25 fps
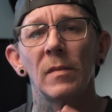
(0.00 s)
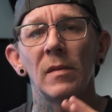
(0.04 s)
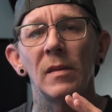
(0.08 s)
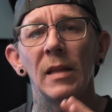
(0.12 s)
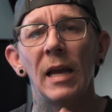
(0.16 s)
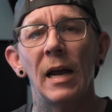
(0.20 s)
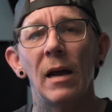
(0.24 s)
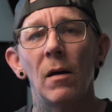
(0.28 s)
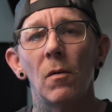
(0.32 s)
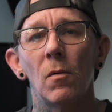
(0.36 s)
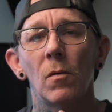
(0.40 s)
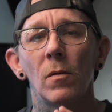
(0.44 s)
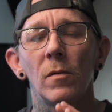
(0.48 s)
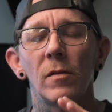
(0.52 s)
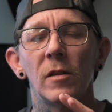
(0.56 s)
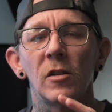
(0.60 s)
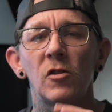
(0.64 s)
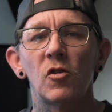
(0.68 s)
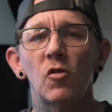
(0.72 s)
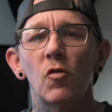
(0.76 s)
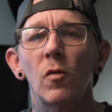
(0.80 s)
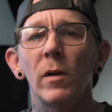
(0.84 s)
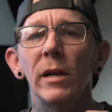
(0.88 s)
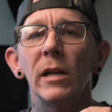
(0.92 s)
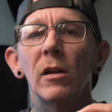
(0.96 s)
Now, the
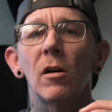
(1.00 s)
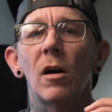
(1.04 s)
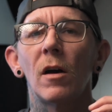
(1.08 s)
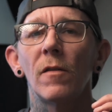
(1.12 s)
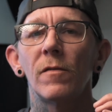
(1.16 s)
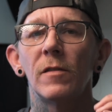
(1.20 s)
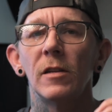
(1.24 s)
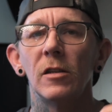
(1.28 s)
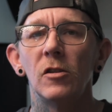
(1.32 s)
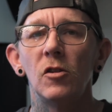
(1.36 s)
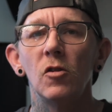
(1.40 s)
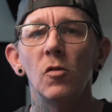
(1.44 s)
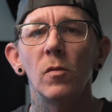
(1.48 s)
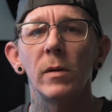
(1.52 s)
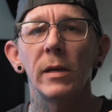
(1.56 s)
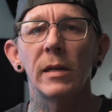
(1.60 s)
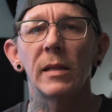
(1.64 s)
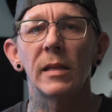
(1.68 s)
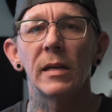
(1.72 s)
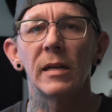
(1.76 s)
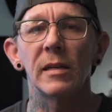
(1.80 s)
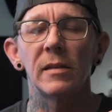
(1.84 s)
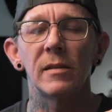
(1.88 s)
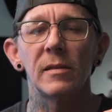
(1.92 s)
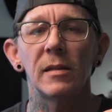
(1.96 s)
trade-off to
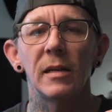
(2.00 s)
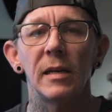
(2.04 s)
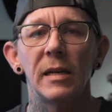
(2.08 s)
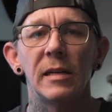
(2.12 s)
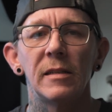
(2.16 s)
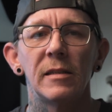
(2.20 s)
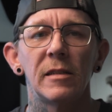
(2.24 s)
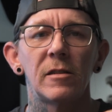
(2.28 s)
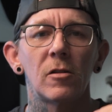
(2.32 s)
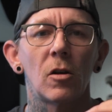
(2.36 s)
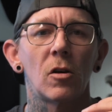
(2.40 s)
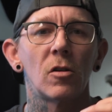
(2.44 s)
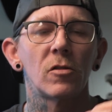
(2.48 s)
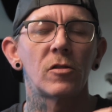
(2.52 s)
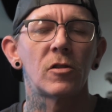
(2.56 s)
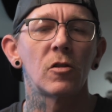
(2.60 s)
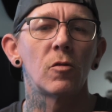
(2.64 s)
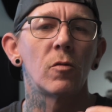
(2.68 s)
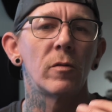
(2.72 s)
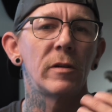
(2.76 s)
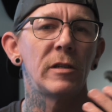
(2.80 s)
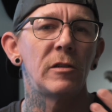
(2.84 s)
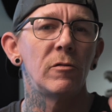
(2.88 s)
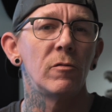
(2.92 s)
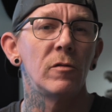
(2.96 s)
doing this is it's also
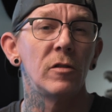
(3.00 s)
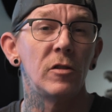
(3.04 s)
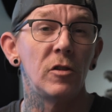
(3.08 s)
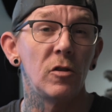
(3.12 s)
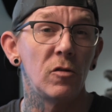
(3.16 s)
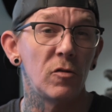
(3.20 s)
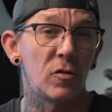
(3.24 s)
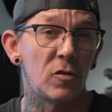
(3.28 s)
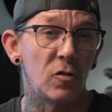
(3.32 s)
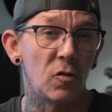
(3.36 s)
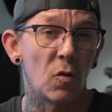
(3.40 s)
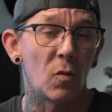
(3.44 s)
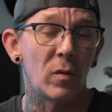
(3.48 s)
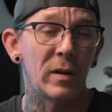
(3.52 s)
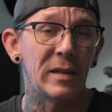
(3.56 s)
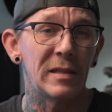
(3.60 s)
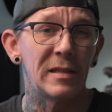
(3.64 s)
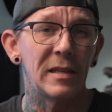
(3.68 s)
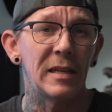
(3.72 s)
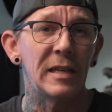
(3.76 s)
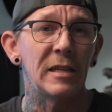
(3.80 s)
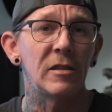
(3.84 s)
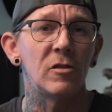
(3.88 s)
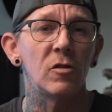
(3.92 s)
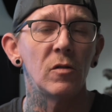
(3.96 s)
going to induce
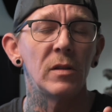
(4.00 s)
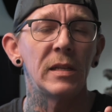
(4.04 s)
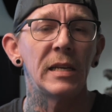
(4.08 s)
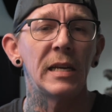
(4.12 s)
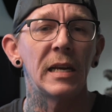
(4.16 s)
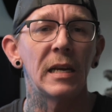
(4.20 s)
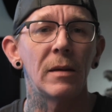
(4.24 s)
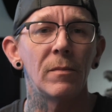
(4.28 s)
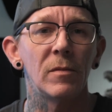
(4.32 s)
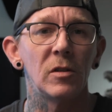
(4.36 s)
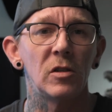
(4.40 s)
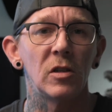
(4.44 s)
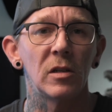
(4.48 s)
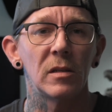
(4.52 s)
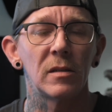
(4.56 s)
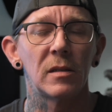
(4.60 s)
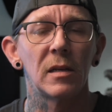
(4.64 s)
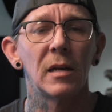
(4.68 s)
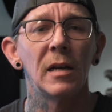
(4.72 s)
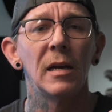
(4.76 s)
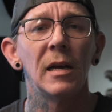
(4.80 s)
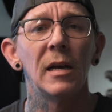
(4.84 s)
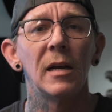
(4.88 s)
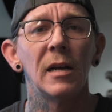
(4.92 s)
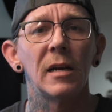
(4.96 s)
noise into the images.
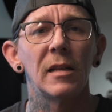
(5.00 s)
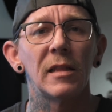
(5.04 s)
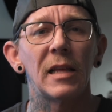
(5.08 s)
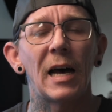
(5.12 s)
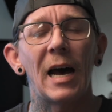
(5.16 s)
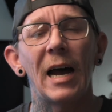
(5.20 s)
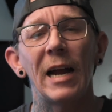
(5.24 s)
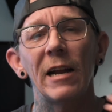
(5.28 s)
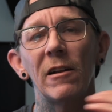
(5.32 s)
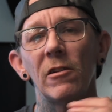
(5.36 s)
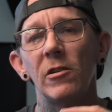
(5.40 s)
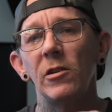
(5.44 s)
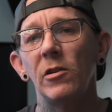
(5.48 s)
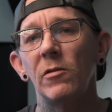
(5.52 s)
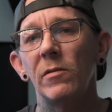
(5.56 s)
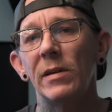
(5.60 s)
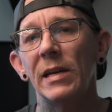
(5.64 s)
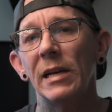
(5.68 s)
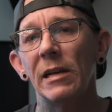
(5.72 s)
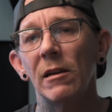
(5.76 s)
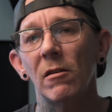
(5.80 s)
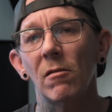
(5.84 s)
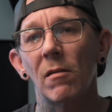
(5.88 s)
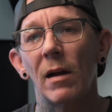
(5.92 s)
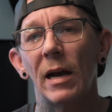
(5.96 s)
The higher you
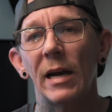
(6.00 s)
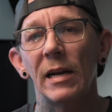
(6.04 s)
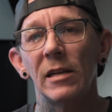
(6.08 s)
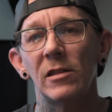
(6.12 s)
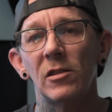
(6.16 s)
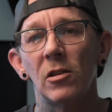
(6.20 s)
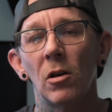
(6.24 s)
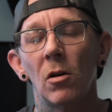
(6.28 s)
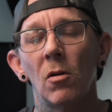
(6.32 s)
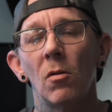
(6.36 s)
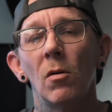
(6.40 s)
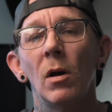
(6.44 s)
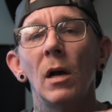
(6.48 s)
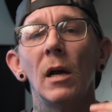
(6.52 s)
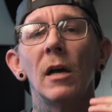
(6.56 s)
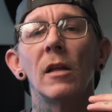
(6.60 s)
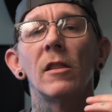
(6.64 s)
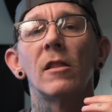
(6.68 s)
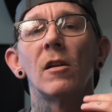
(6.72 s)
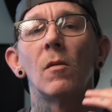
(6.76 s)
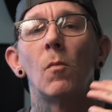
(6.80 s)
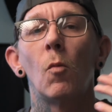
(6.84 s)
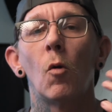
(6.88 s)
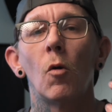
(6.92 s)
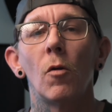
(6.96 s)
get your ISO,
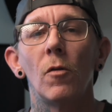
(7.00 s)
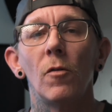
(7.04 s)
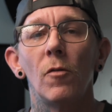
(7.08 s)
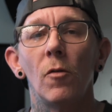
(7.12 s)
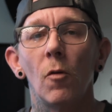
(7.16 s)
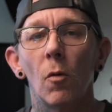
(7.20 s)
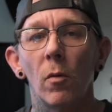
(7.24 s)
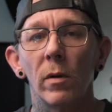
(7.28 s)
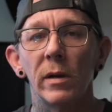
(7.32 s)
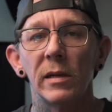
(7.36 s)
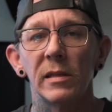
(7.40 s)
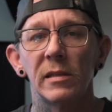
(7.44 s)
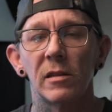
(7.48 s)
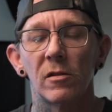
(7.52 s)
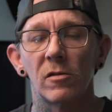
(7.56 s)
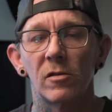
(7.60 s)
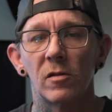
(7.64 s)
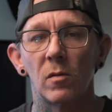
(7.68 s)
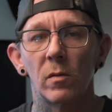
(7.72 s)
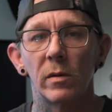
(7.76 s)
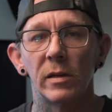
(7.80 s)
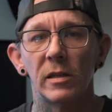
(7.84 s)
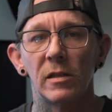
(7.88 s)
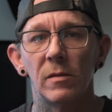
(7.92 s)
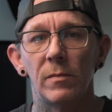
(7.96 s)
the more noise there's
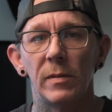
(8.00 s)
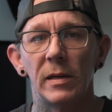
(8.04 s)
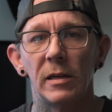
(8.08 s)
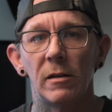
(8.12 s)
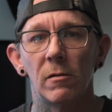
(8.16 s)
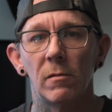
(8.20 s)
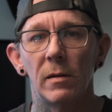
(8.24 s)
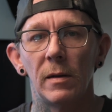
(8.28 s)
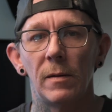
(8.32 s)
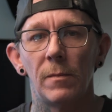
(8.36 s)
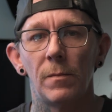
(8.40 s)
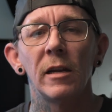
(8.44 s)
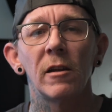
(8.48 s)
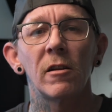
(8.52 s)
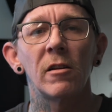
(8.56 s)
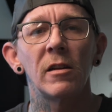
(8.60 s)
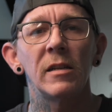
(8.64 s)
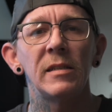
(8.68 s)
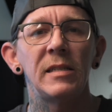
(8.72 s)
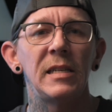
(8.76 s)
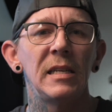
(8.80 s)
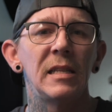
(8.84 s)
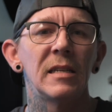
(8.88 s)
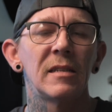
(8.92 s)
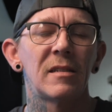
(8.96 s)
going to be to it. You're gonna
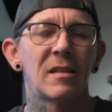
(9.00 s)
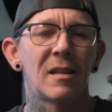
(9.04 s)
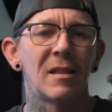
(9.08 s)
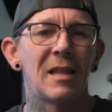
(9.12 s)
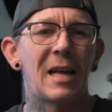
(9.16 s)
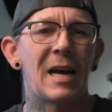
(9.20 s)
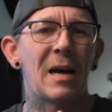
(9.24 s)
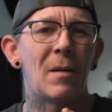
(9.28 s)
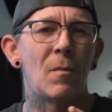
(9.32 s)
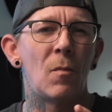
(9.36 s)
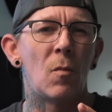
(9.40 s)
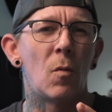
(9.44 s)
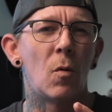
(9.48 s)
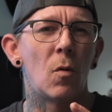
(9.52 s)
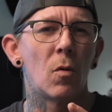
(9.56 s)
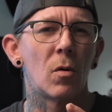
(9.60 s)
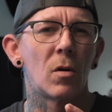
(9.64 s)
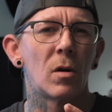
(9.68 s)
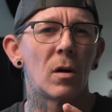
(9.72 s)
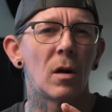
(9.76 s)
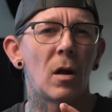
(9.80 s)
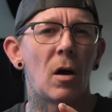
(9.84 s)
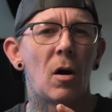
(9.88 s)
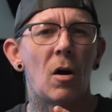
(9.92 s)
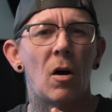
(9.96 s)
see this a lot
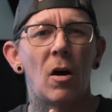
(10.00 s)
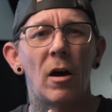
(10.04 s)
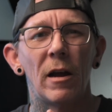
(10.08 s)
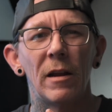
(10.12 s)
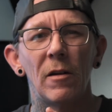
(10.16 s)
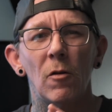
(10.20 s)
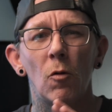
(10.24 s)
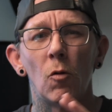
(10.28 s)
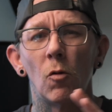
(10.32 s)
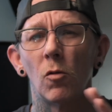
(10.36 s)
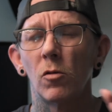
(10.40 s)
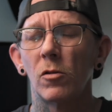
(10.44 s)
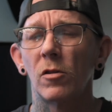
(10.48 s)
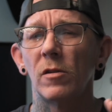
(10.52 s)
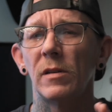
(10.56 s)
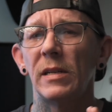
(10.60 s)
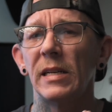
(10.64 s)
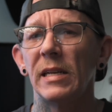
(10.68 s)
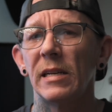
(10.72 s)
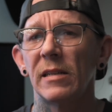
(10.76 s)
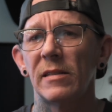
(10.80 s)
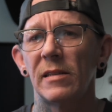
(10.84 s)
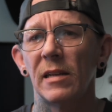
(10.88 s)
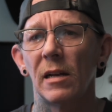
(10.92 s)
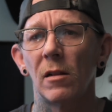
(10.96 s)
more on older
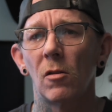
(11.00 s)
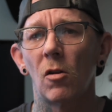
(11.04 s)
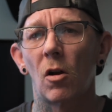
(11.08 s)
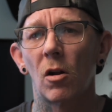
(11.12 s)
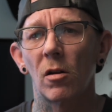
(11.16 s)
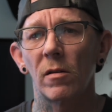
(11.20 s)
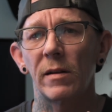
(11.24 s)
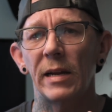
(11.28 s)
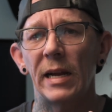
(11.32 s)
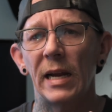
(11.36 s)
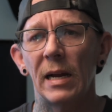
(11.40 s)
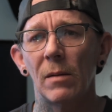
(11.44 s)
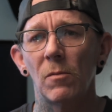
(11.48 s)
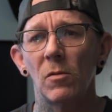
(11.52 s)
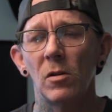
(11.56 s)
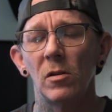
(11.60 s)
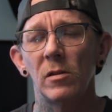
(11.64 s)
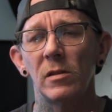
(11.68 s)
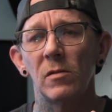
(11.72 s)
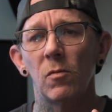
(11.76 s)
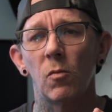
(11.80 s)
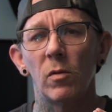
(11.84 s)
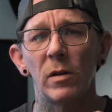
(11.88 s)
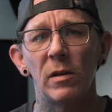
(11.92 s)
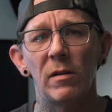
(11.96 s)
DSLR
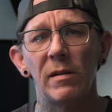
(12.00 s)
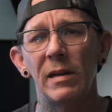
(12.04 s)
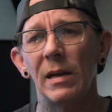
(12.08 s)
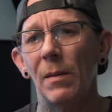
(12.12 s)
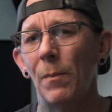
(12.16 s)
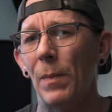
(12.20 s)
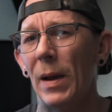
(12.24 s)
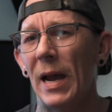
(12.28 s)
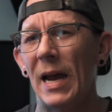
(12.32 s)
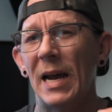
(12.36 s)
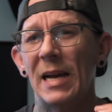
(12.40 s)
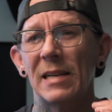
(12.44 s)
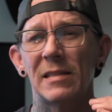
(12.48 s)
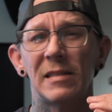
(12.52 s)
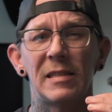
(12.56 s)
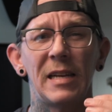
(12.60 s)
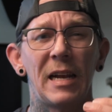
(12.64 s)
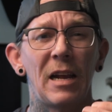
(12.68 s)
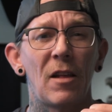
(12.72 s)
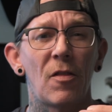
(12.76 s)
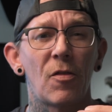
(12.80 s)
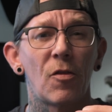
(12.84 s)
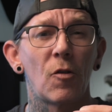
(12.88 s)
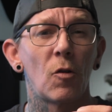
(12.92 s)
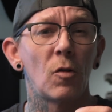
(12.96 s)
cameras when you get past,
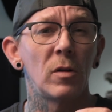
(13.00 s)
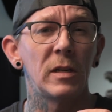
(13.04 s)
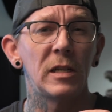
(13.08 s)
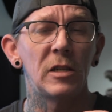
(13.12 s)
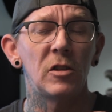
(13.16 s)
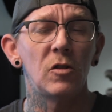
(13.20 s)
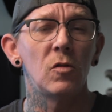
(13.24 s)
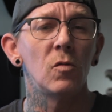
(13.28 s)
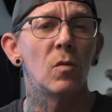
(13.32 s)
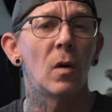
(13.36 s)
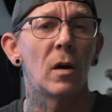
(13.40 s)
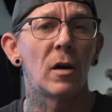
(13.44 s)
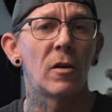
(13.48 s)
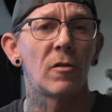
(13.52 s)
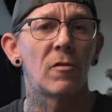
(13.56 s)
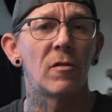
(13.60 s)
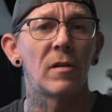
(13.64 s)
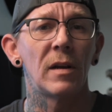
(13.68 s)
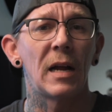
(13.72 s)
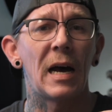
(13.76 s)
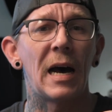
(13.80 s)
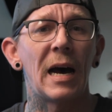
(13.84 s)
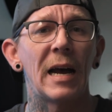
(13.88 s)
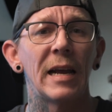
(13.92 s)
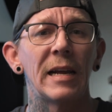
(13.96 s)
say,
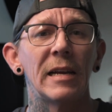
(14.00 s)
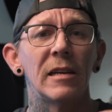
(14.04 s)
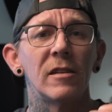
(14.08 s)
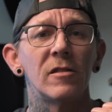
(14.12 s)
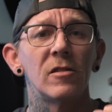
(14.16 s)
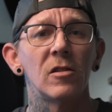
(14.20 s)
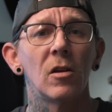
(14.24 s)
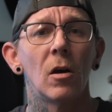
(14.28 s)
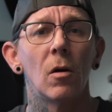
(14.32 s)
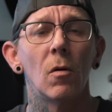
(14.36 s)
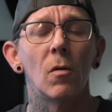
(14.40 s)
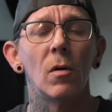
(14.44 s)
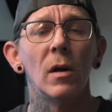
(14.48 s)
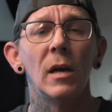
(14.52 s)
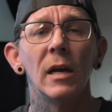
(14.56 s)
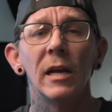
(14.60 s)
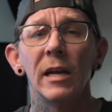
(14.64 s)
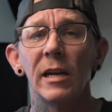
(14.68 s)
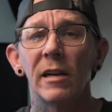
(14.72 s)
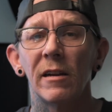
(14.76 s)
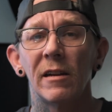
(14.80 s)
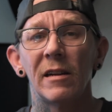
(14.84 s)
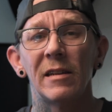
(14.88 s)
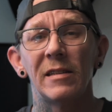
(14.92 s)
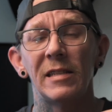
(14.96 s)
3200 ISO.
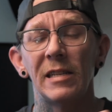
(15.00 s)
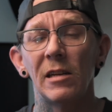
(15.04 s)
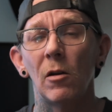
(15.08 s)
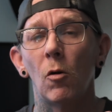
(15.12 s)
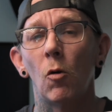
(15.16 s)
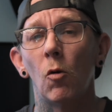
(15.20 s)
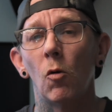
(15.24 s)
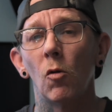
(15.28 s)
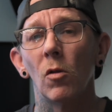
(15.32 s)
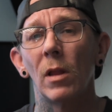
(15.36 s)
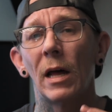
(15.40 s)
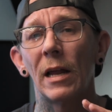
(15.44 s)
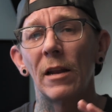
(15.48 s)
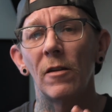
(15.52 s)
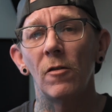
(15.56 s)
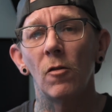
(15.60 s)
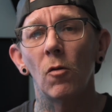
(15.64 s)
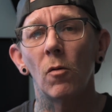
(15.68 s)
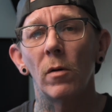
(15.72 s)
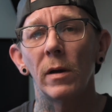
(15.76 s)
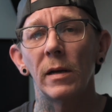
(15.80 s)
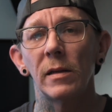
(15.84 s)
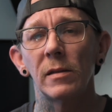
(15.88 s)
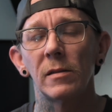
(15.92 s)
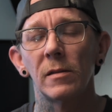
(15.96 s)
You're gonna see a whole lot of
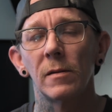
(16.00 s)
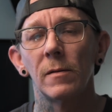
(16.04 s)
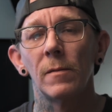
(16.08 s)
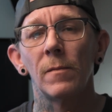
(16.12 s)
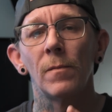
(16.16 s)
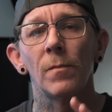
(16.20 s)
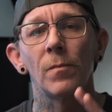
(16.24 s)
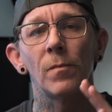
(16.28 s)
noise.